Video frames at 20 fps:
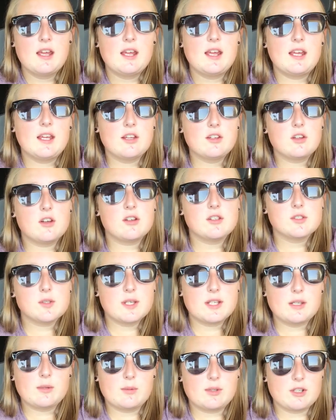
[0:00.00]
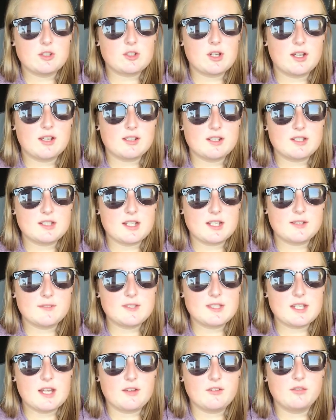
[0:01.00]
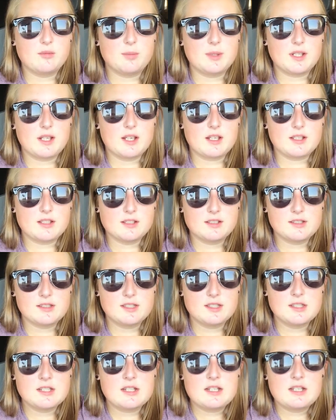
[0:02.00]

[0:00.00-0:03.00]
And also, I didn't want to try on a ton of stuff because